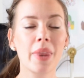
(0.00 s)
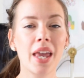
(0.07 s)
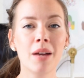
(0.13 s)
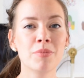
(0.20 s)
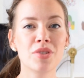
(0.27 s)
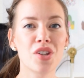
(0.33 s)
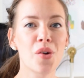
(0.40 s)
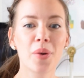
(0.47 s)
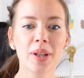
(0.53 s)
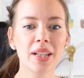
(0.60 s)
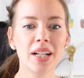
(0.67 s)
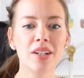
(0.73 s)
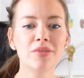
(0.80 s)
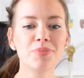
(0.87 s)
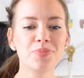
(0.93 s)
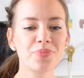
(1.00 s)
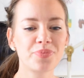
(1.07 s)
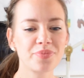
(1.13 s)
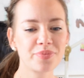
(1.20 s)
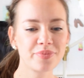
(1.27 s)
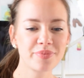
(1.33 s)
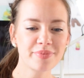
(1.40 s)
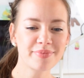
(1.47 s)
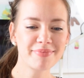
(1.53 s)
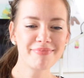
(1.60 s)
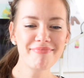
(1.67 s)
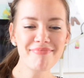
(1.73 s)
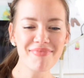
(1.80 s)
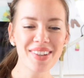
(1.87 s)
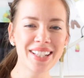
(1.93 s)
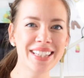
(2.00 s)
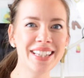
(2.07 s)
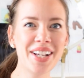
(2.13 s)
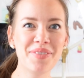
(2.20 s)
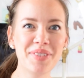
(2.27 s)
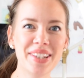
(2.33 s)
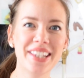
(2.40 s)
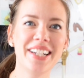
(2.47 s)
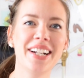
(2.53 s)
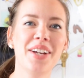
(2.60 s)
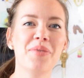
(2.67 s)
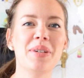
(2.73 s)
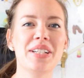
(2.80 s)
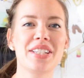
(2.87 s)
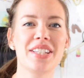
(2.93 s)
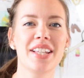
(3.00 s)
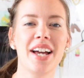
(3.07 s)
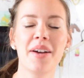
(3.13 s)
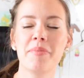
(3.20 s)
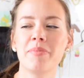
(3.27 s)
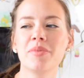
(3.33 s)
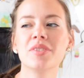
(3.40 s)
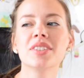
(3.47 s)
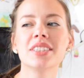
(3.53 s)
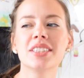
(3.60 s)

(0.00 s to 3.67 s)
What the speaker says: I'm so in love with it. I wish I'm